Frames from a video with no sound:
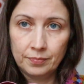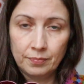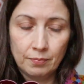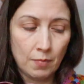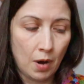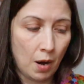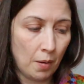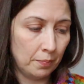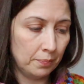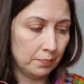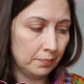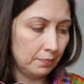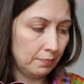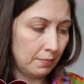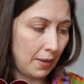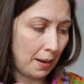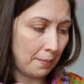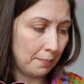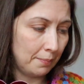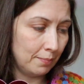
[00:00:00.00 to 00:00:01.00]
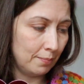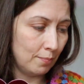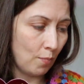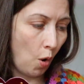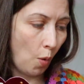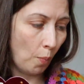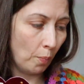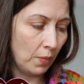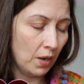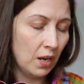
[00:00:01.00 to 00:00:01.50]
Mum, mam,
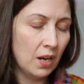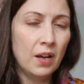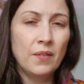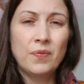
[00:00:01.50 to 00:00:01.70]
mom.